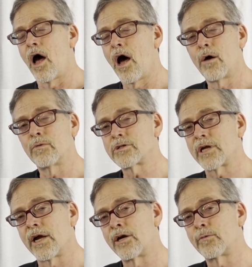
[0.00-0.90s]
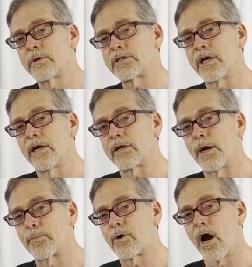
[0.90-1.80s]
almost 100%
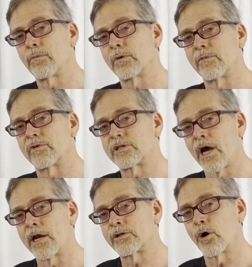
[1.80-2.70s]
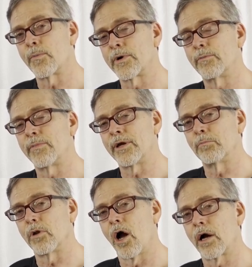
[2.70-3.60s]
a problem of the sinus opening being
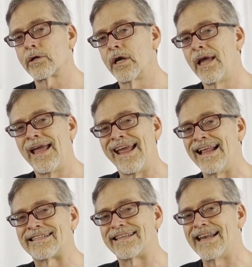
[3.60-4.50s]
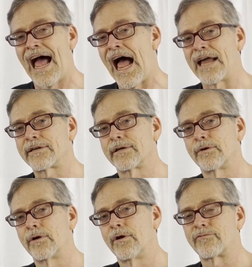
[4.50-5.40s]
blocked. It's not
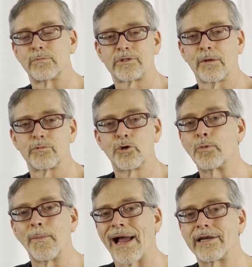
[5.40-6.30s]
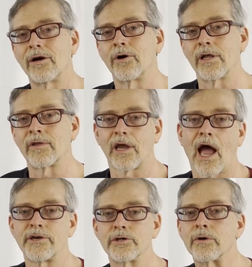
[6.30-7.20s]
from some super bacteria that
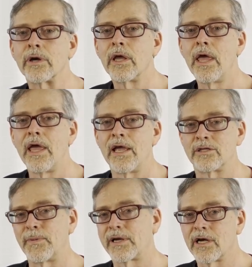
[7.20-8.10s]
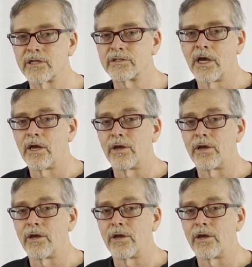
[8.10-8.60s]
got you. It's because